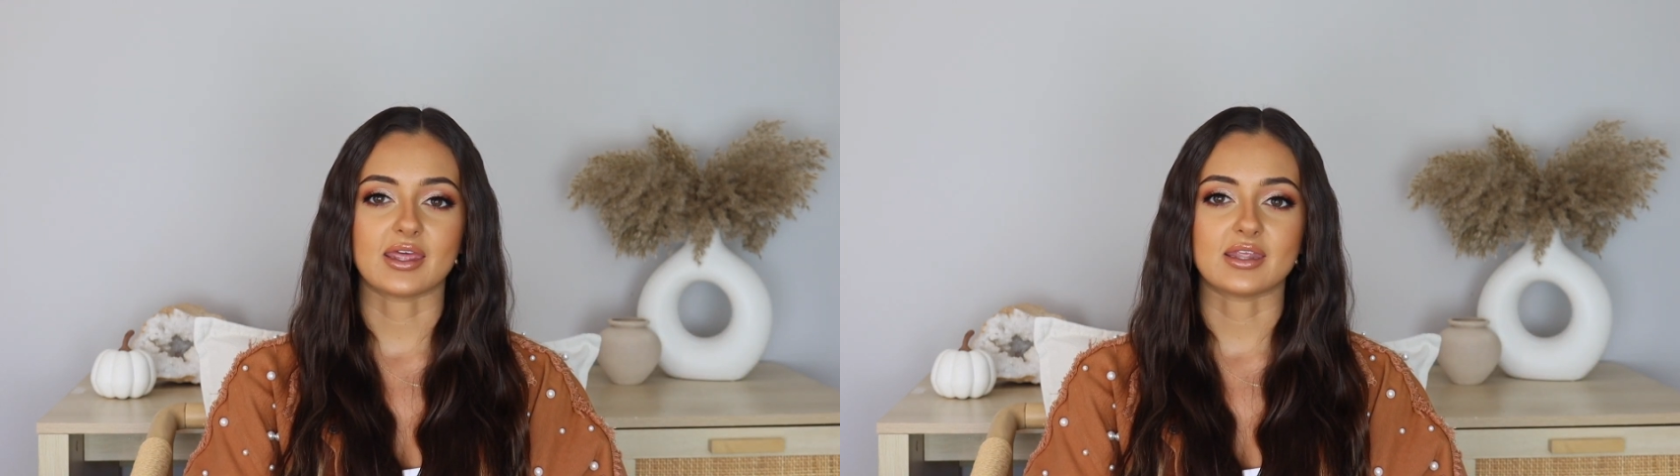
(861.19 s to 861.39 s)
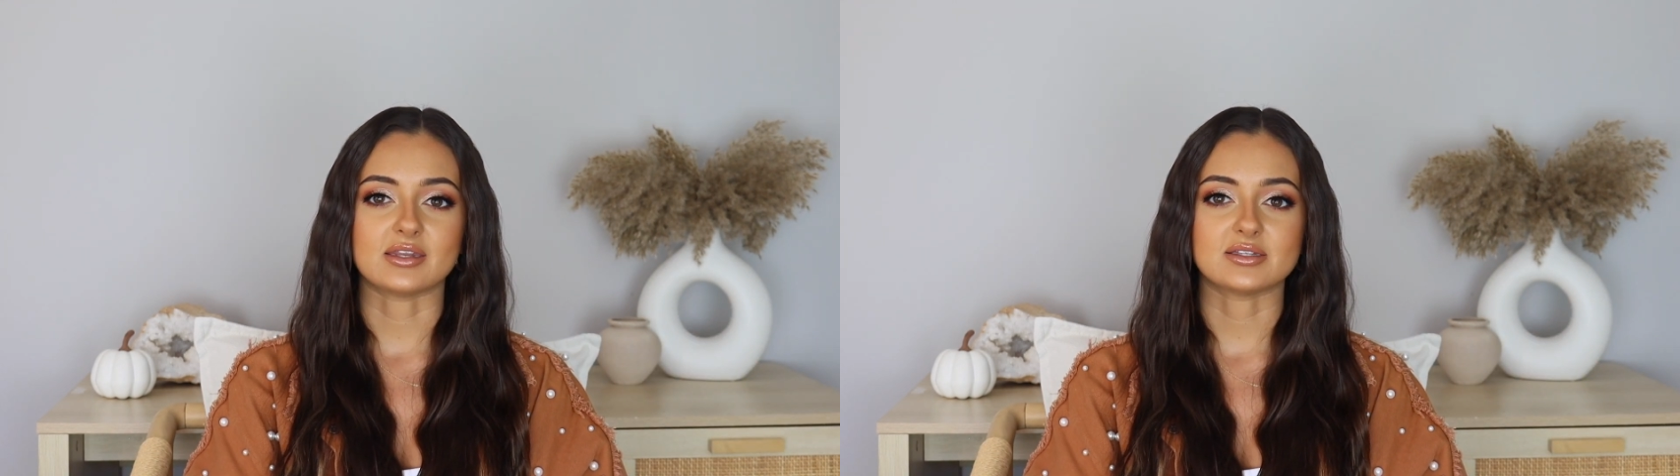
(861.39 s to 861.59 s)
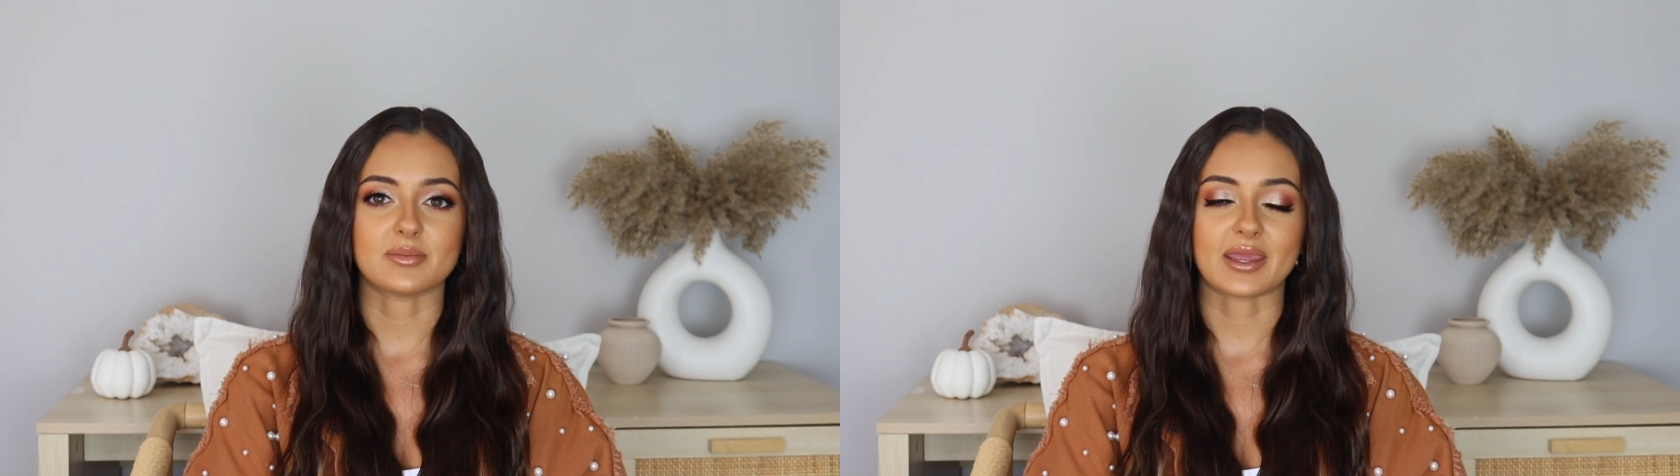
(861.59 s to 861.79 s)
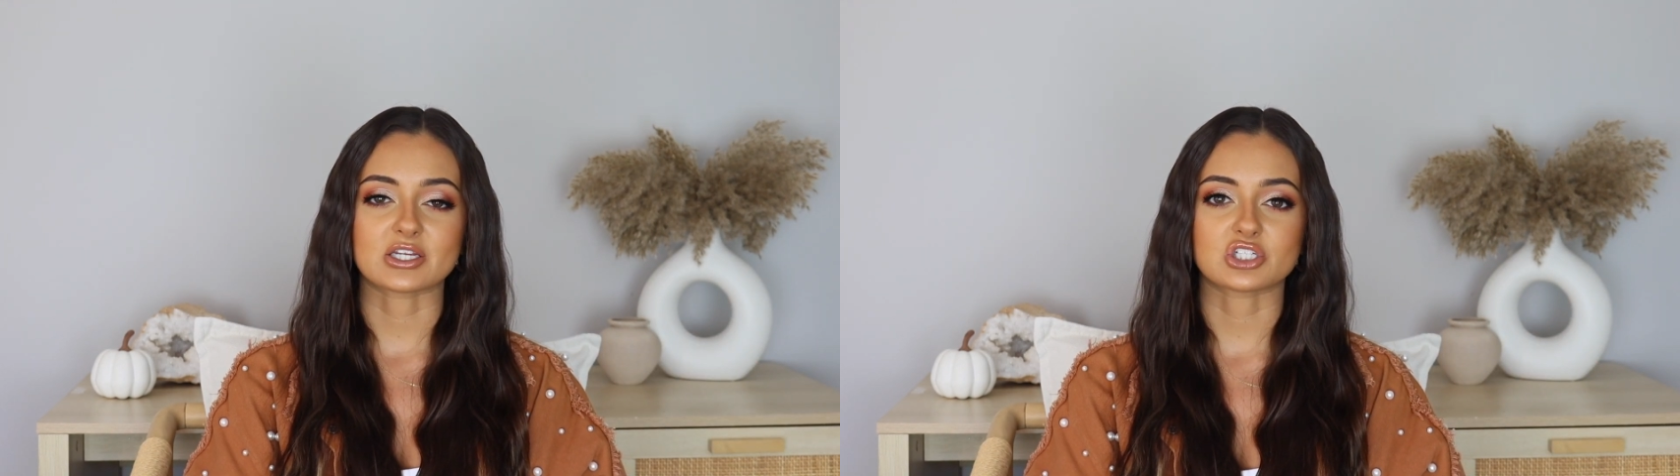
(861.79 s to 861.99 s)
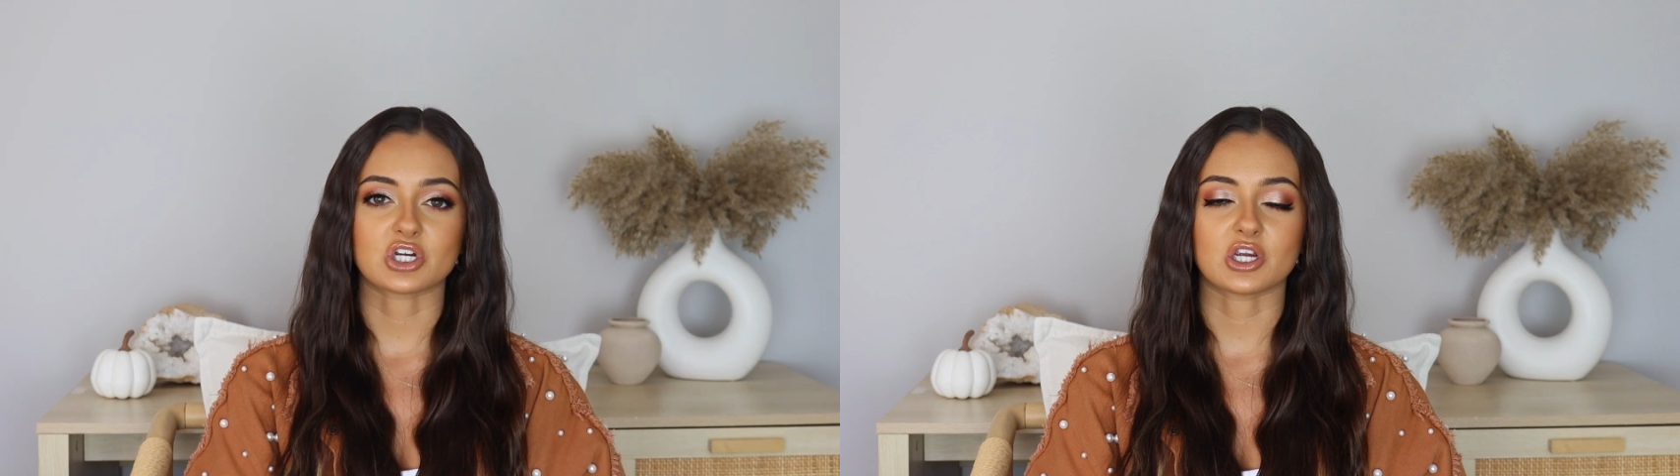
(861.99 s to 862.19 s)
and make
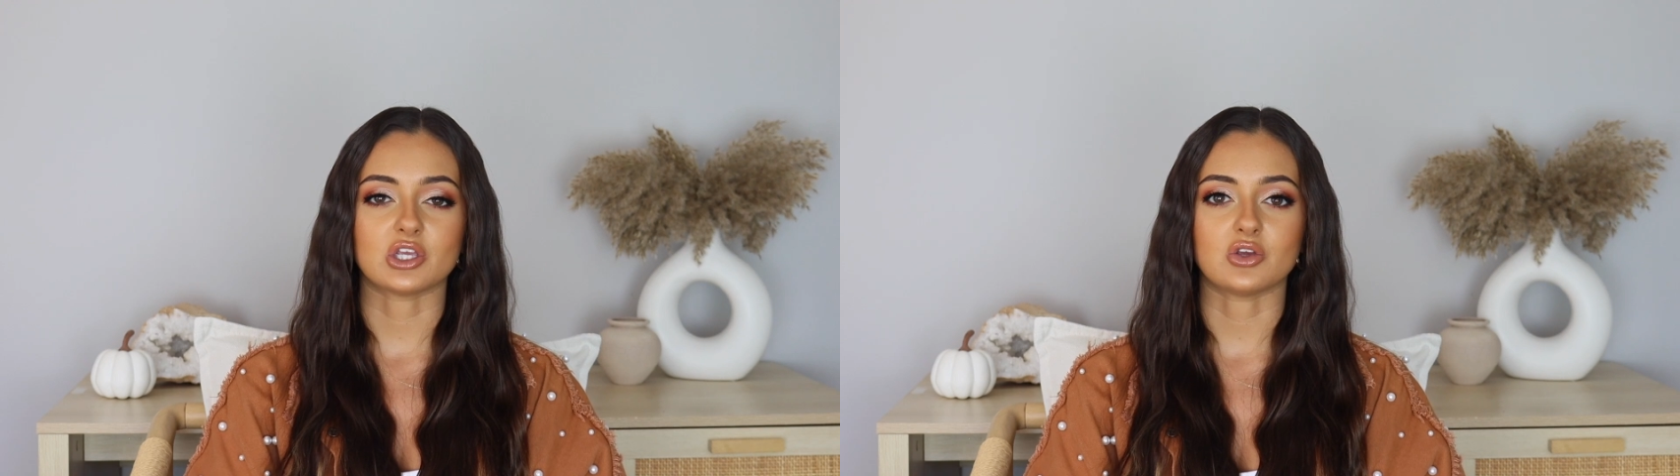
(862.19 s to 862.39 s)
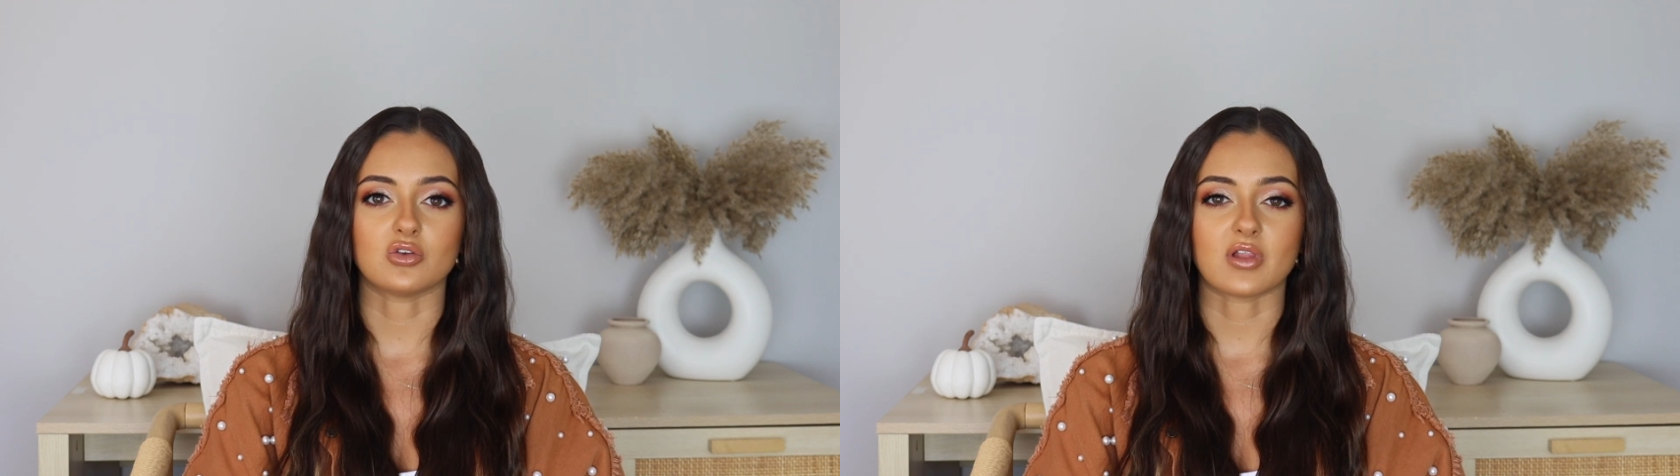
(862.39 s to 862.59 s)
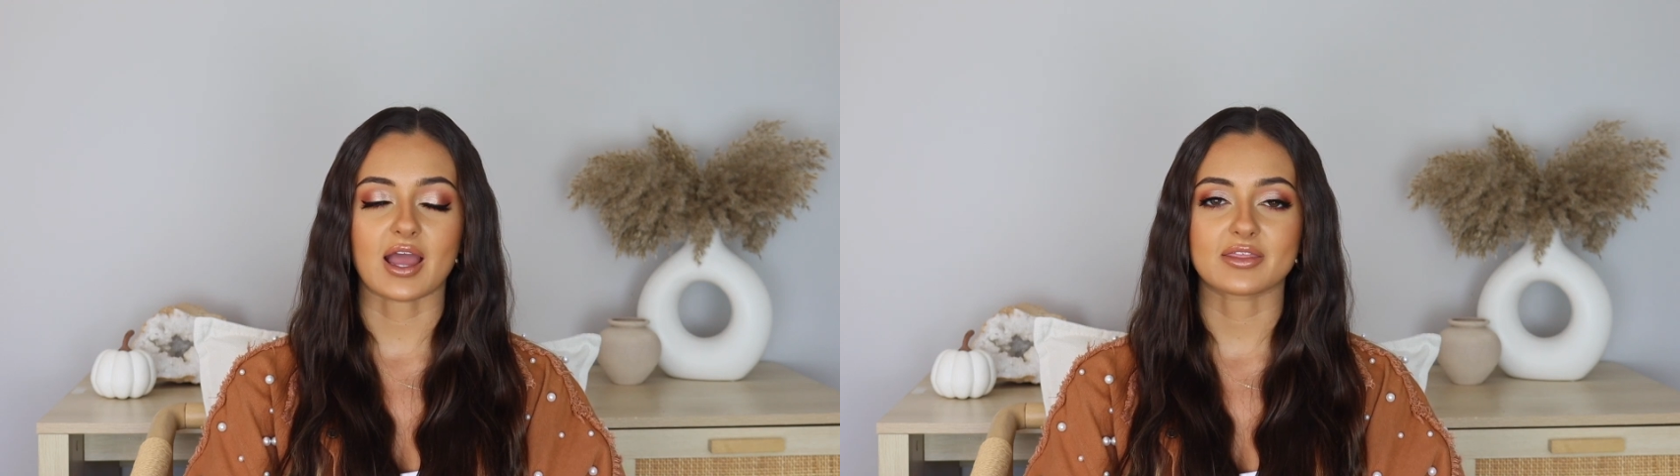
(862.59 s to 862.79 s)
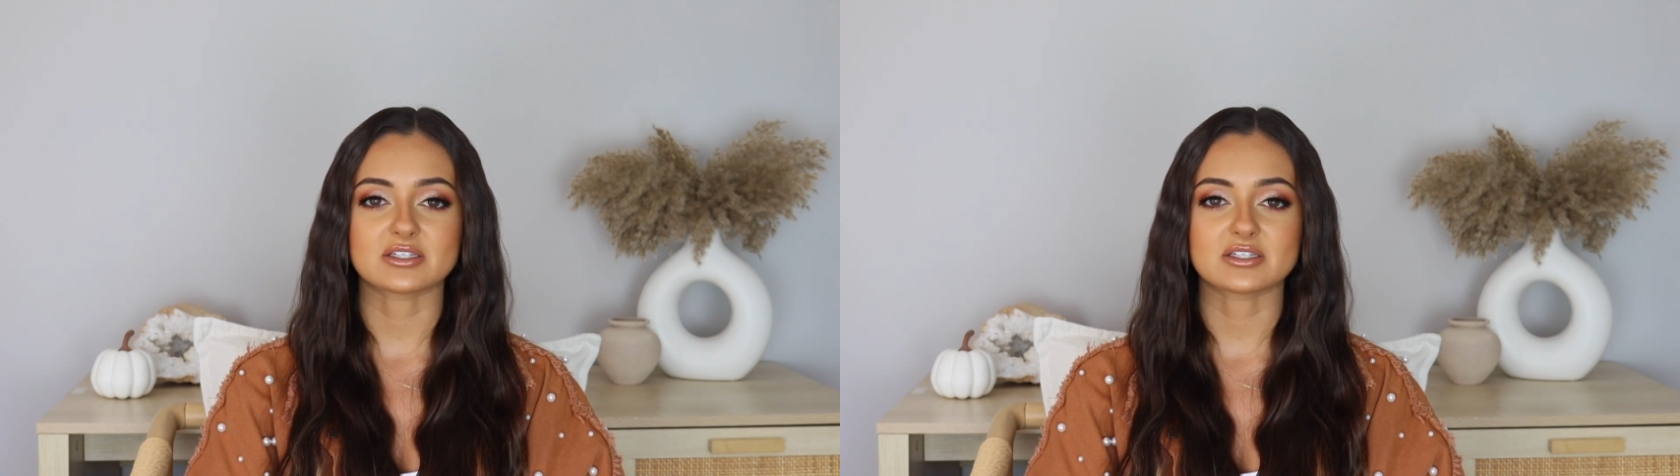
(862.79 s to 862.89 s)
sure you like